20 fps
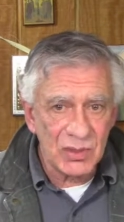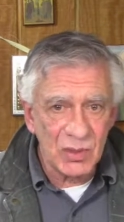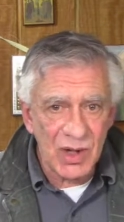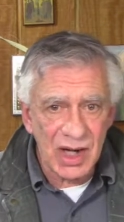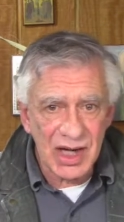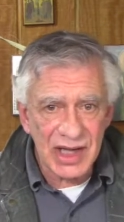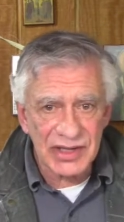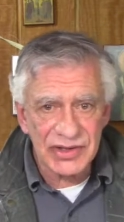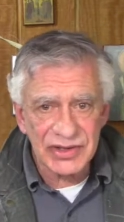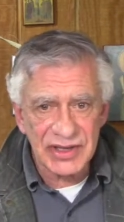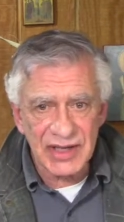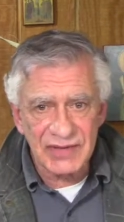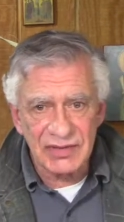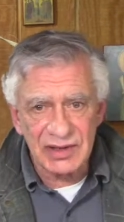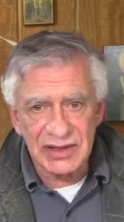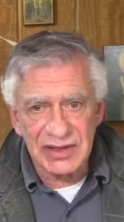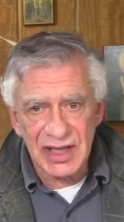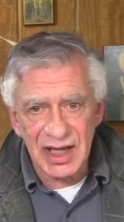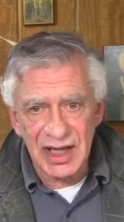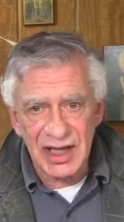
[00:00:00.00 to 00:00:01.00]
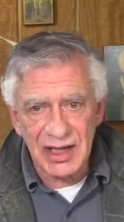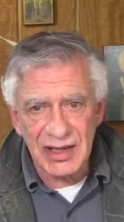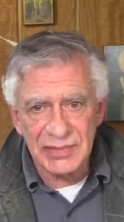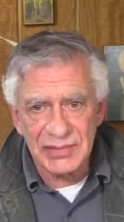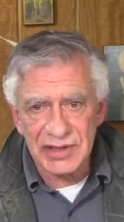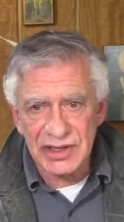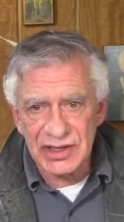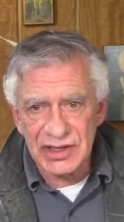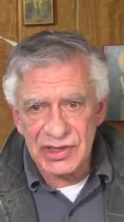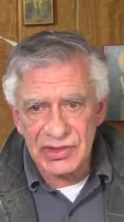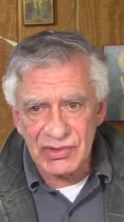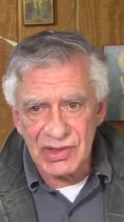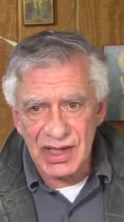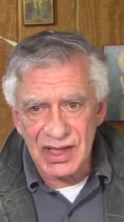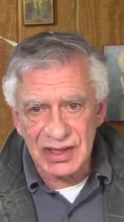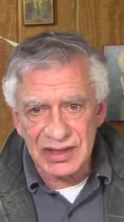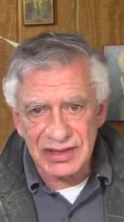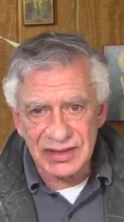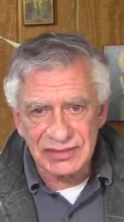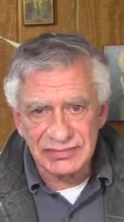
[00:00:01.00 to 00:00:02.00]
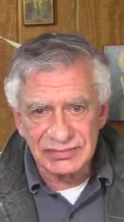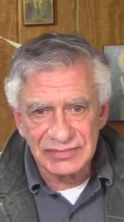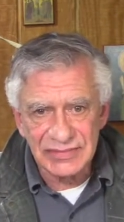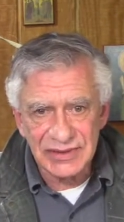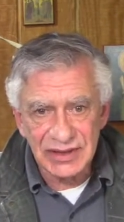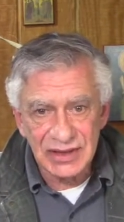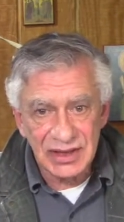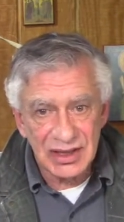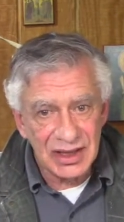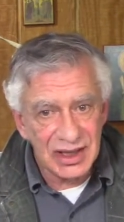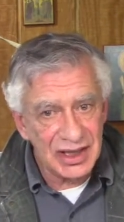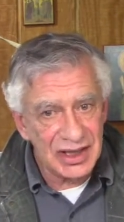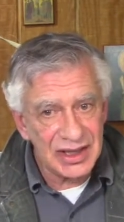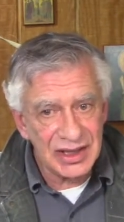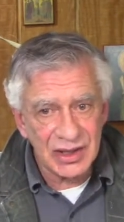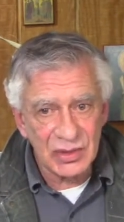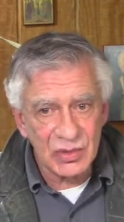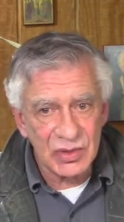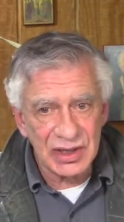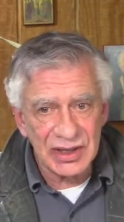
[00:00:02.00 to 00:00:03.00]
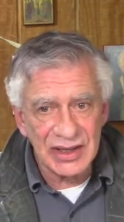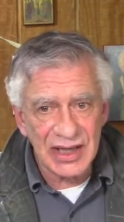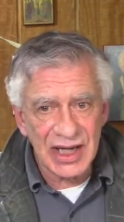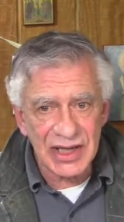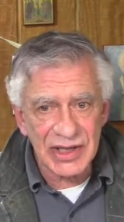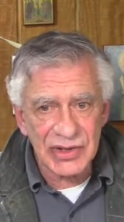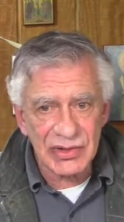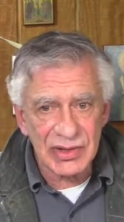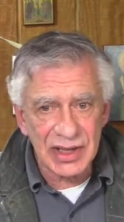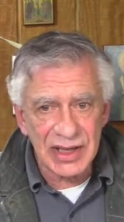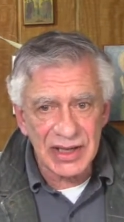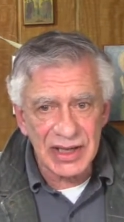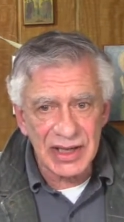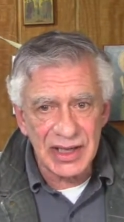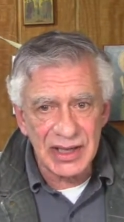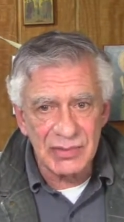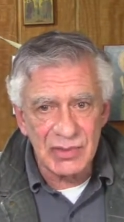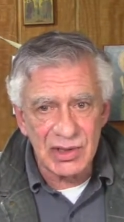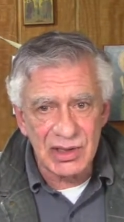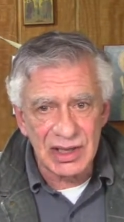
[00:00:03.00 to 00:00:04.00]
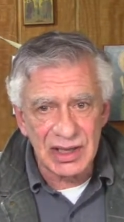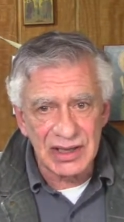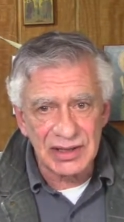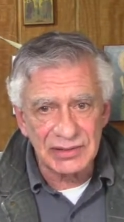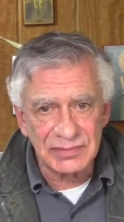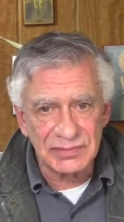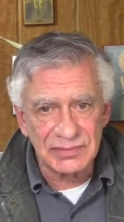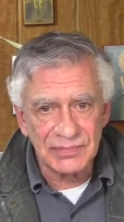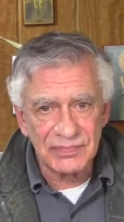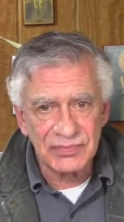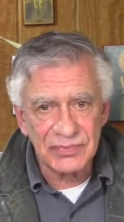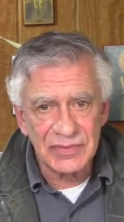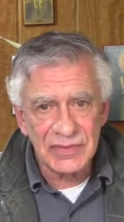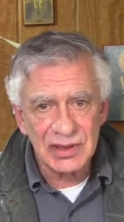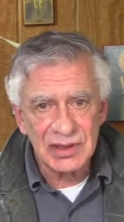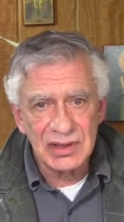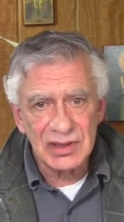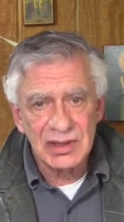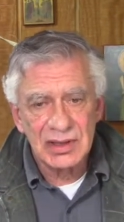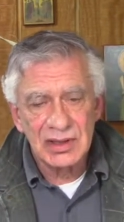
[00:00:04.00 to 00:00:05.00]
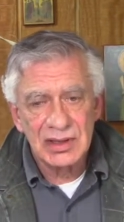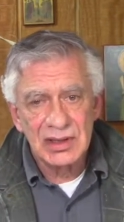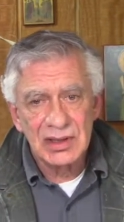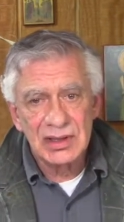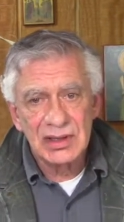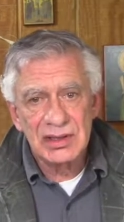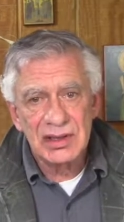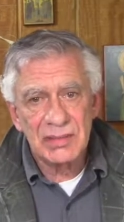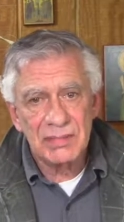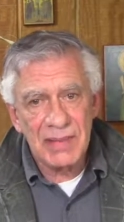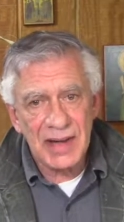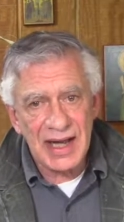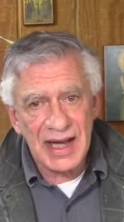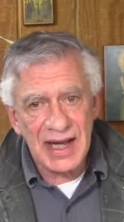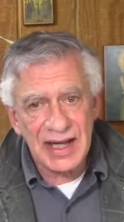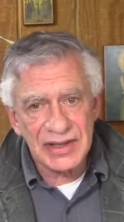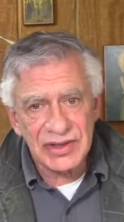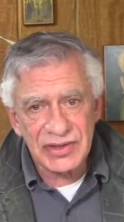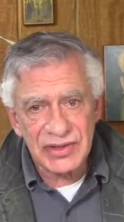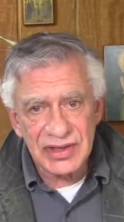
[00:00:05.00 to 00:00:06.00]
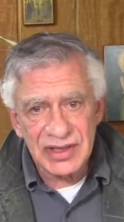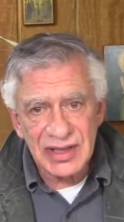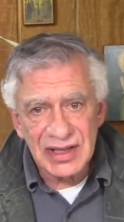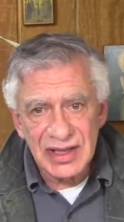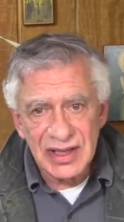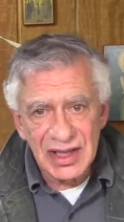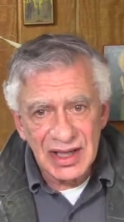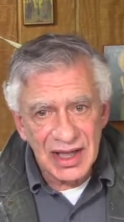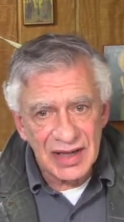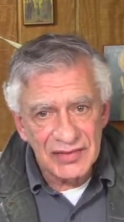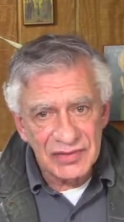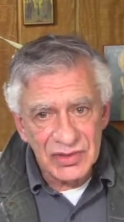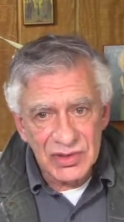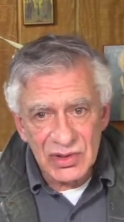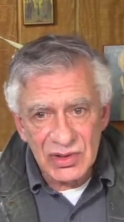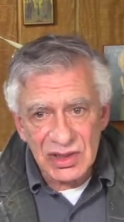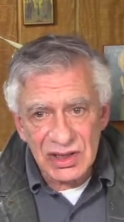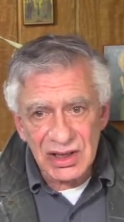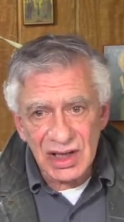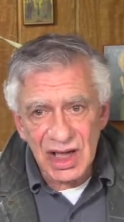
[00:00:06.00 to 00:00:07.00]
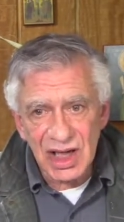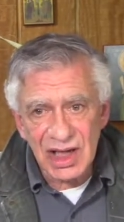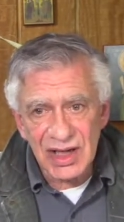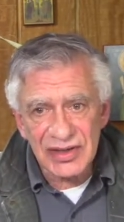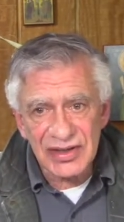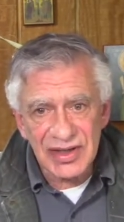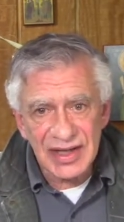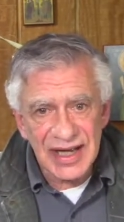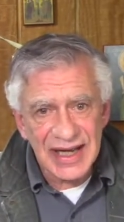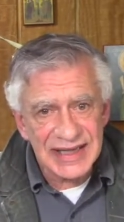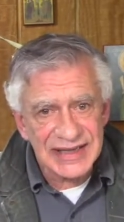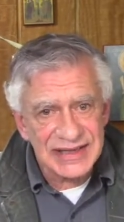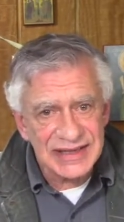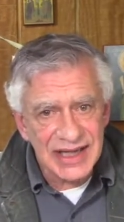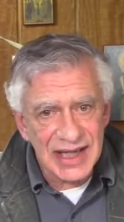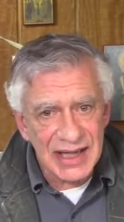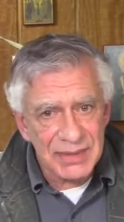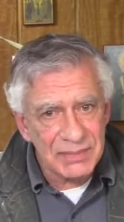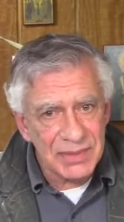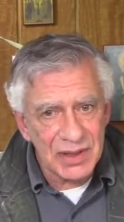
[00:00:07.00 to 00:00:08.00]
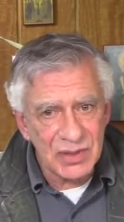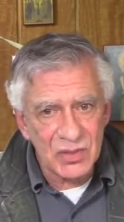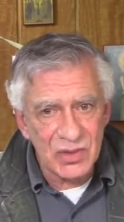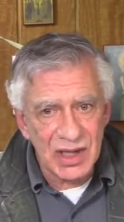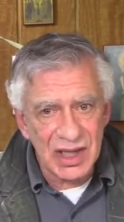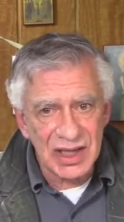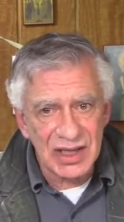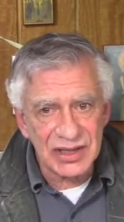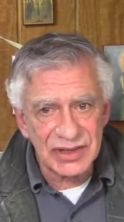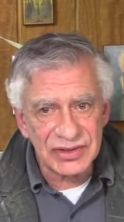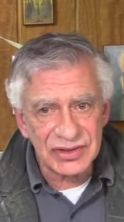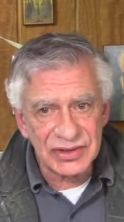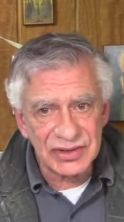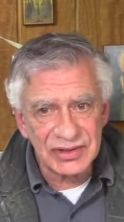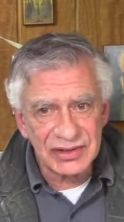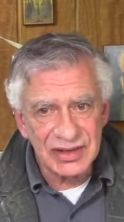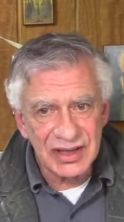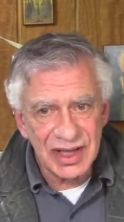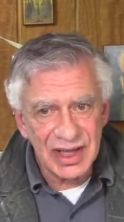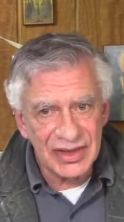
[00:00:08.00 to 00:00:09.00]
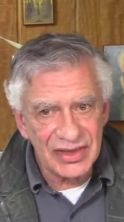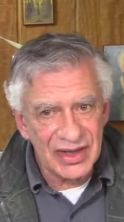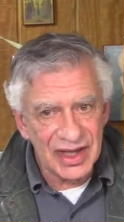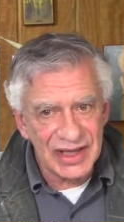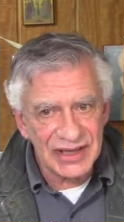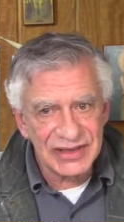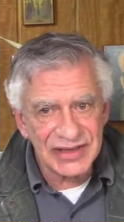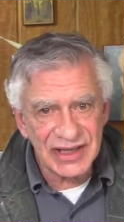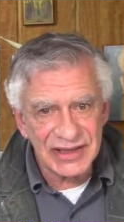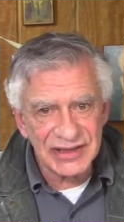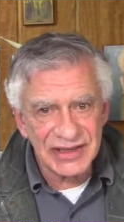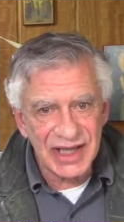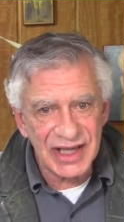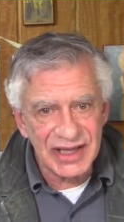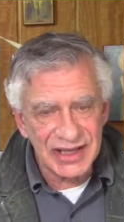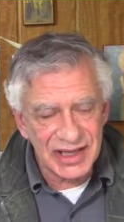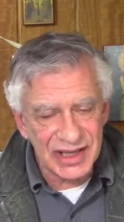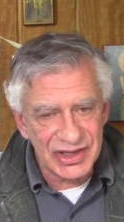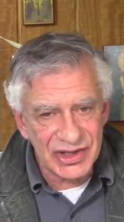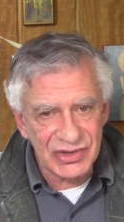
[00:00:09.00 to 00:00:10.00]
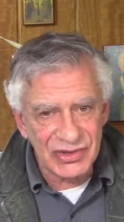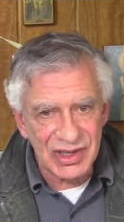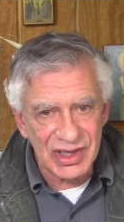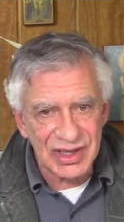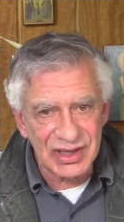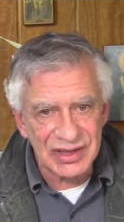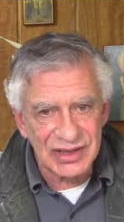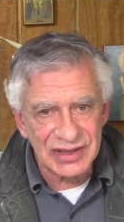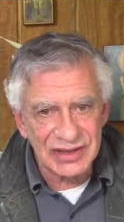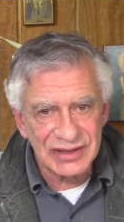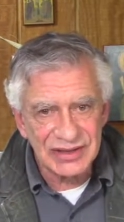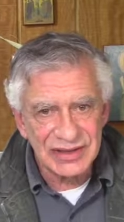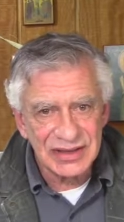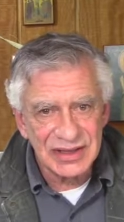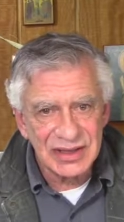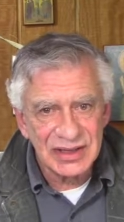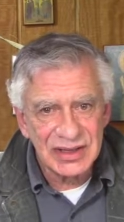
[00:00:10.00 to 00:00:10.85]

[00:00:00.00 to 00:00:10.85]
has been washed several times and has shrunk, and it will not shrink any more. The patch of new cloth has not been washed, and thus has not yet shrunk.